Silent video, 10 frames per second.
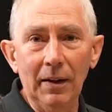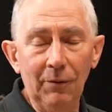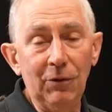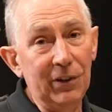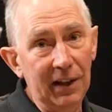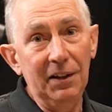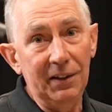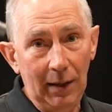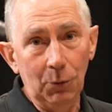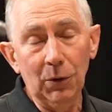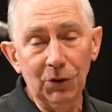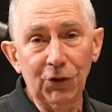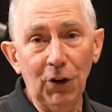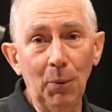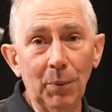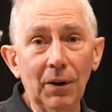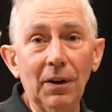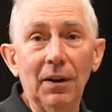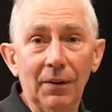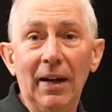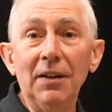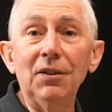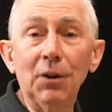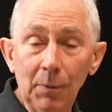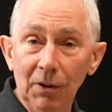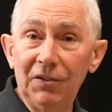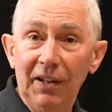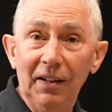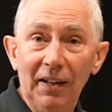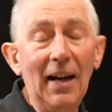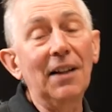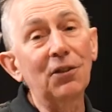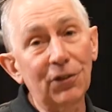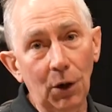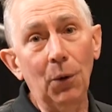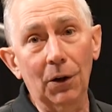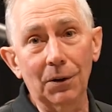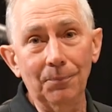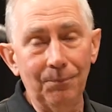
If you take it down one stop, that doubles it, and so on.